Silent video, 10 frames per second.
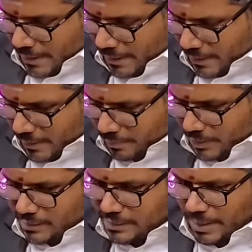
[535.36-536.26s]

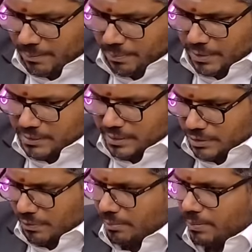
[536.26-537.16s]

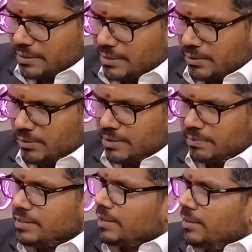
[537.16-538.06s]
there's one person who is
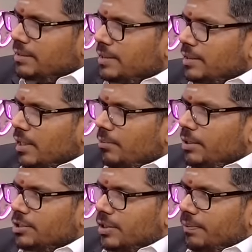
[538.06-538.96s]
missing in this entire
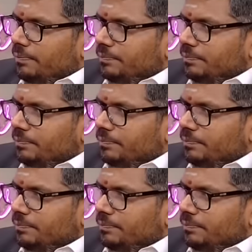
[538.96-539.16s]
picture.